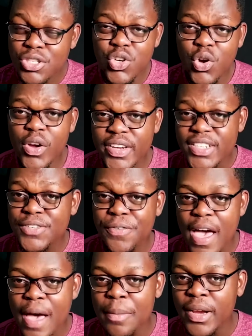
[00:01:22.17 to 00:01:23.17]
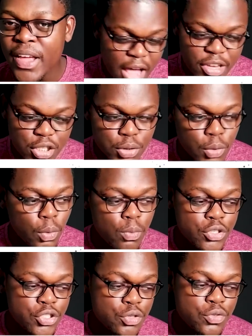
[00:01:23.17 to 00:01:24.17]
Join this family. I just don't
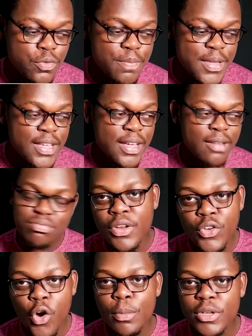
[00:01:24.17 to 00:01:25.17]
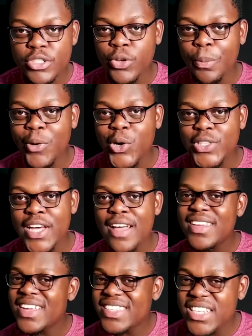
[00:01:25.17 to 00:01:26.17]
want you to be a normal supporter.
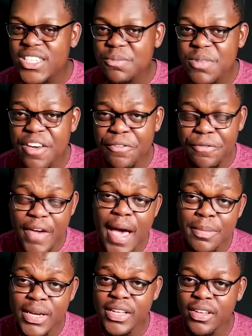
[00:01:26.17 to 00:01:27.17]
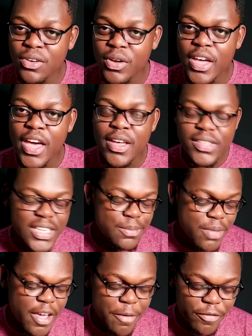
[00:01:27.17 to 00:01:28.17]
Just be a family, okay?
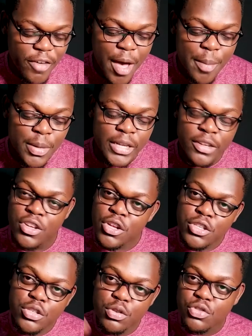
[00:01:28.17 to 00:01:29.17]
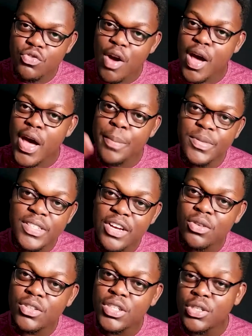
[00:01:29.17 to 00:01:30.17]
Just be a family. Subscribe,
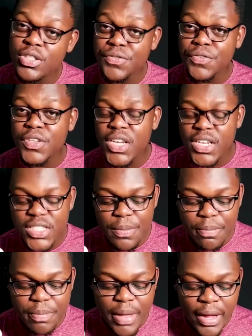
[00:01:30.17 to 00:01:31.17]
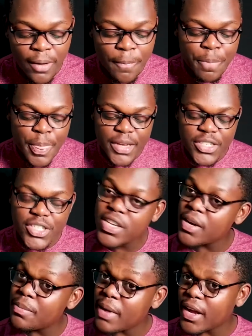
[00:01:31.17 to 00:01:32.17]
turn on the notification bell,
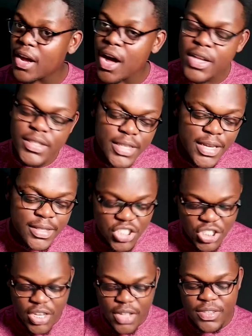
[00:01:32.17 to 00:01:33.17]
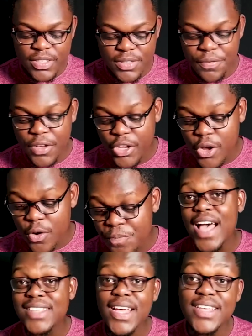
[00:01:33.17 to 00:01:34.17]
share my content, share this video.
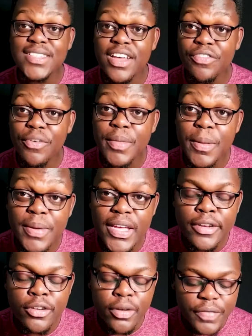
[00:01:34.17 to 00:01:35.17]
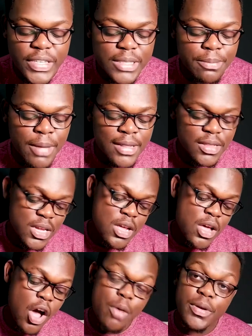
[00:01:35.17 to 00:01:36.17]
As I said from the beginning of this month,
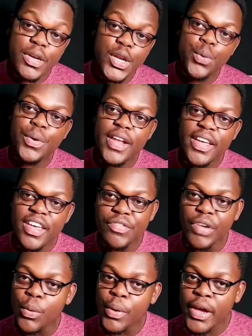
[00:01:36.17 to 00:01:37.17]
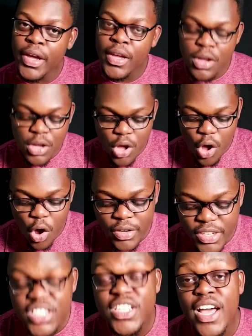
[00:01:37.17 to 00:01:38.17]
I'll be doing a giveaway on
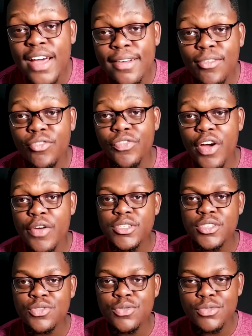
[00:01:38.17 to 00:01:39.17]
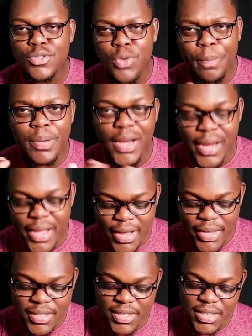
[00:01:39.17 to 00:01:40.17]
this channel very soon. So
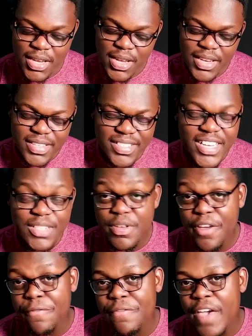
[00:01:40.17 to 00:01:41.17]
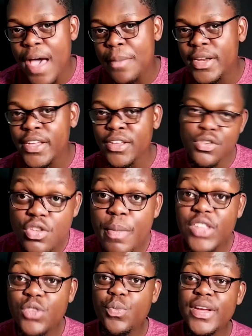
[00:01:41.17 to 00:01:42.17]
please just be a family. You
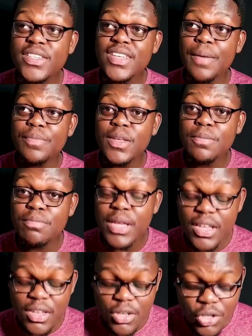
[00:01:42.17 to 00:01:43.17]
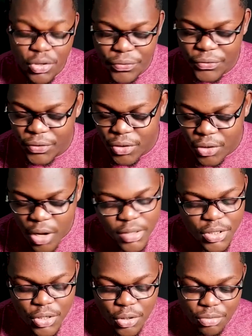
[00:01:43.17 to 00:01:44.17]
might win something big you've
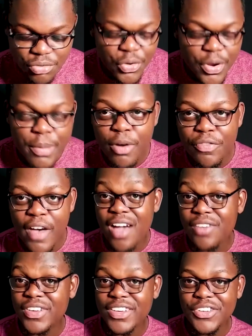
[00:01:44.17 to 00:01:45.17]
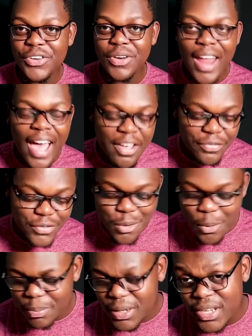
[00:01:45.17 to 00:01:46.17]
not, you know, dream of having in your life.
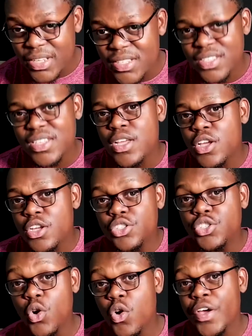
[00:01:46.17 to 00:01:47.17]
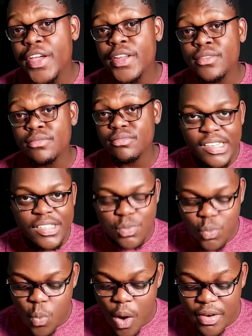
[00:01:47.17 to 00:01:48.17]
So please join
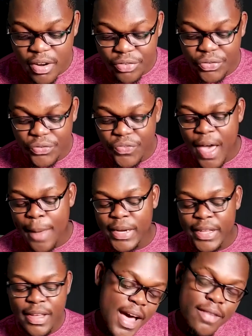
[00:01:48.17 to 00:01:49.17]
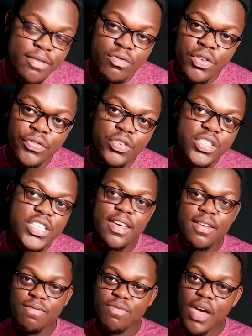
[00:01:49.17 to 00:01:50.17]
this wonderful family. And if you
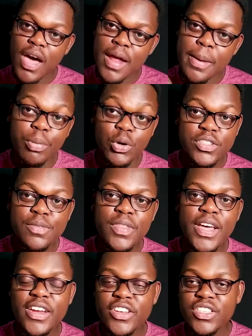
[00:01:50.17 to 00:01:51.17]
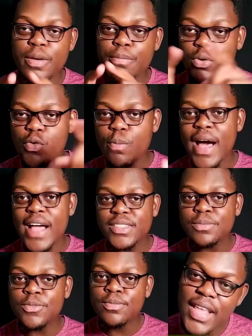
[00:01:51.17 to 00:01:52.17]
check at the bottom there, there's a blue
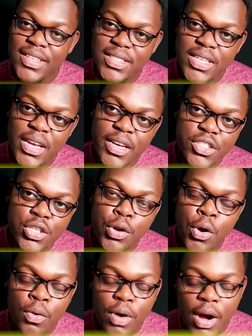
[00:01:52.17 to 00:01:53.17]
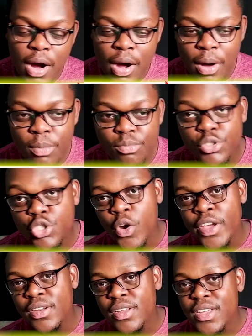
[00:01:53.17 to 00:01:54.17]
button that says, you know,
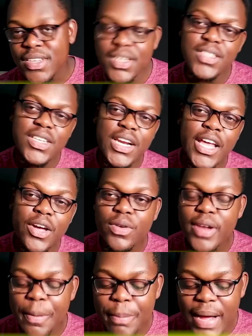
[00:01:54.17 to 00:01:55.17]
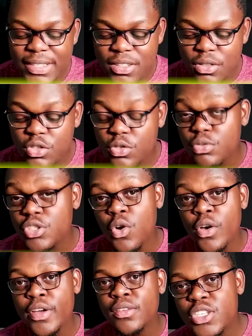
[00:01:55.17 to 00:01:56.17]
join. Just click on that button to
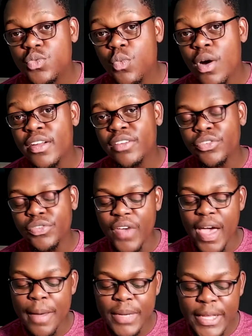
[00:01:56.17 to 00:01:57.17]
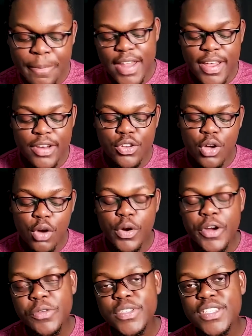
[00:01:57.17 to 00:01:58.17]
join this wonderful family. And then you are
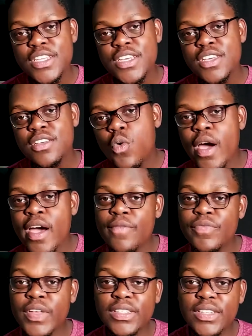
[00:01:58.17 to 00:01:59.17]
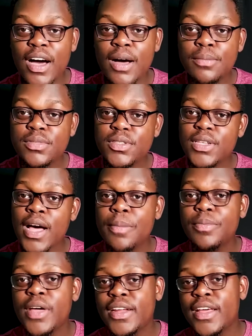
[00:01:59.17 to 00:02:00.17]
going to see where the thumbs
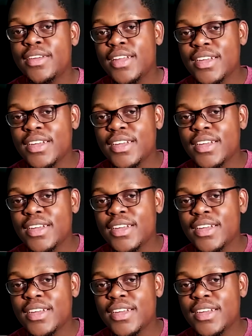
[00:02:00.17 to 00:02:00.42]
up and then the